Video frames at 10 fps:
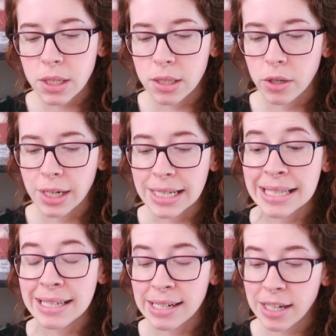consider it
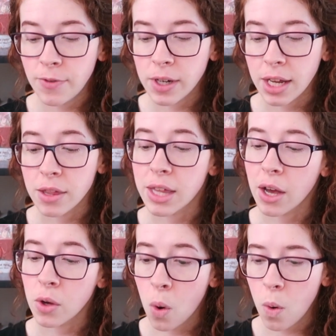significant
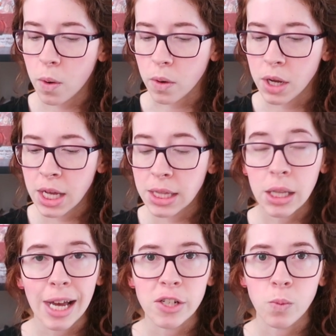that cor, the
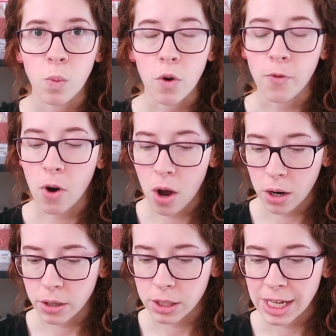Latin word for
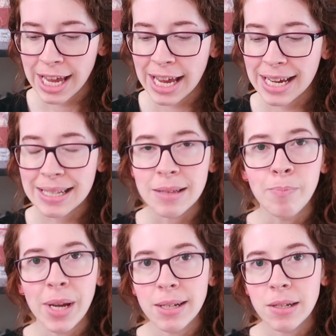heart, is the
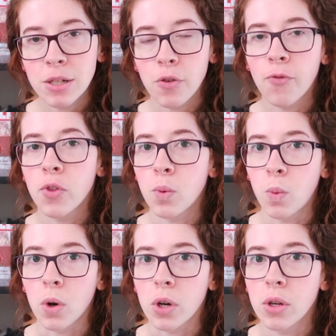basis for the
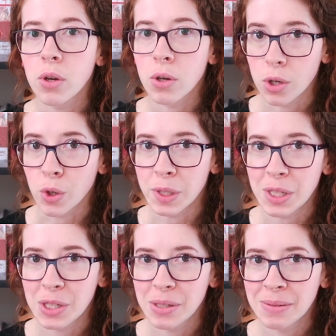word
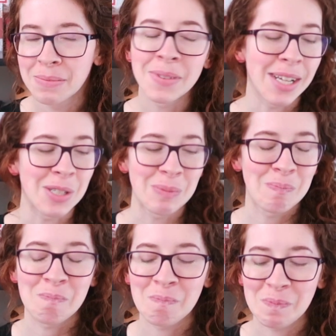courage. I
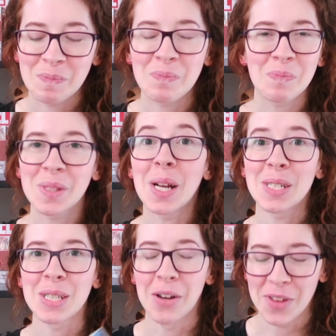
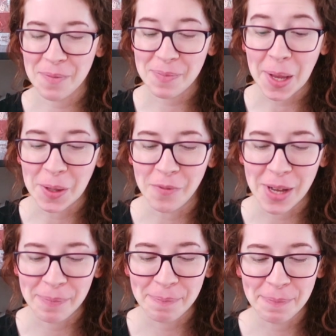just love that. I love
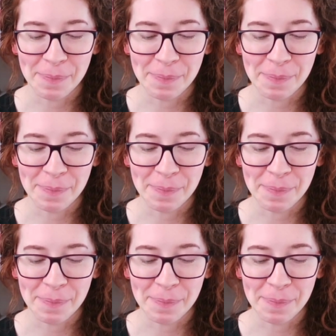that.